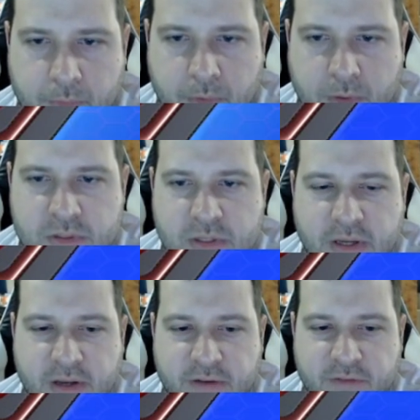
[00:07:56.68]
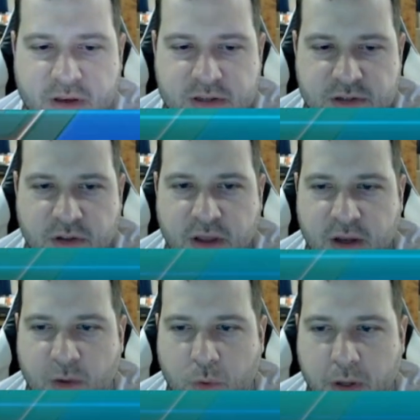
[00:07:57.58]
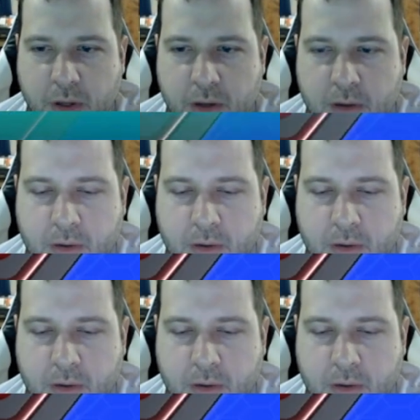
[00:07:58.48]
Because then I can Vessel that away